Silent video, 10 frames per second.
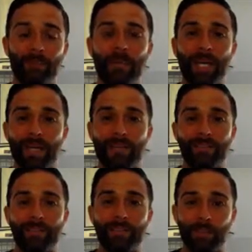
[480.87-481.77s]
of
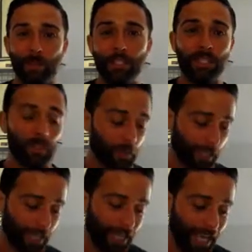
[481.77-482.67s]
my coaching
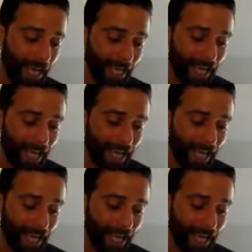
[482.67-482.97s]
students.